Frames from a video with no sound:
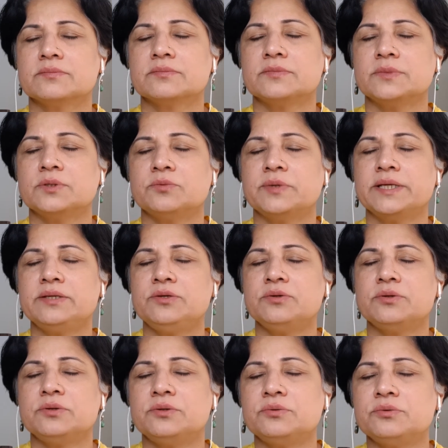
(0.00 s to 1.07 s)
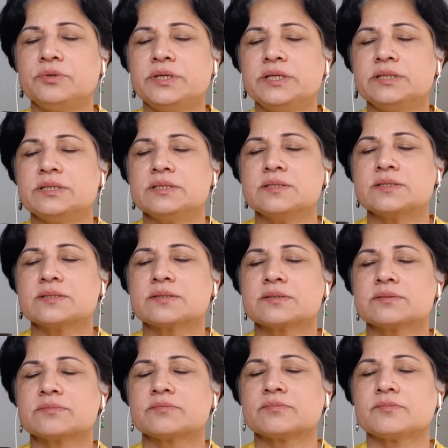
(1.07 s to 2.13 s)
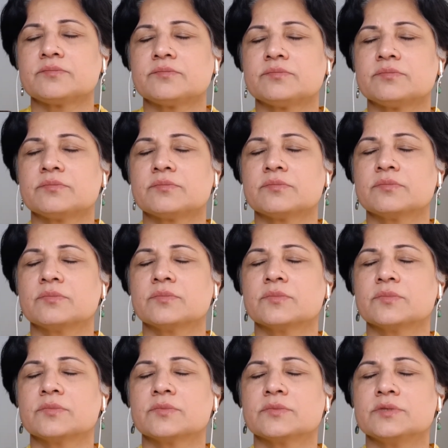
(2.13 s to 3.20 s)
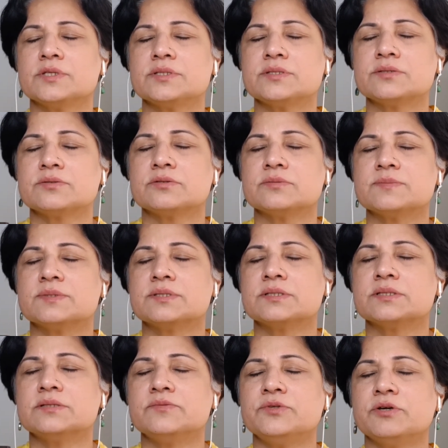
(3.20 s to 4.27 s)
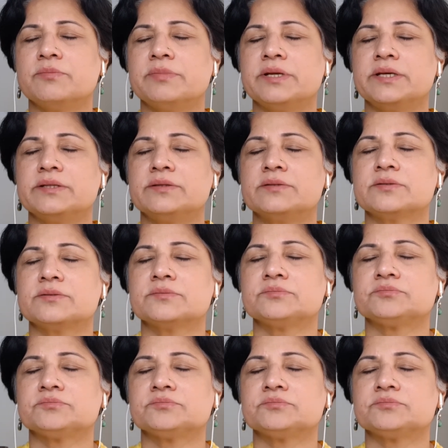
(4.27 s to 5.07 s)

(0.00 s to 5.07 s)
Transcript: Now, when you are doing this, just observe your breath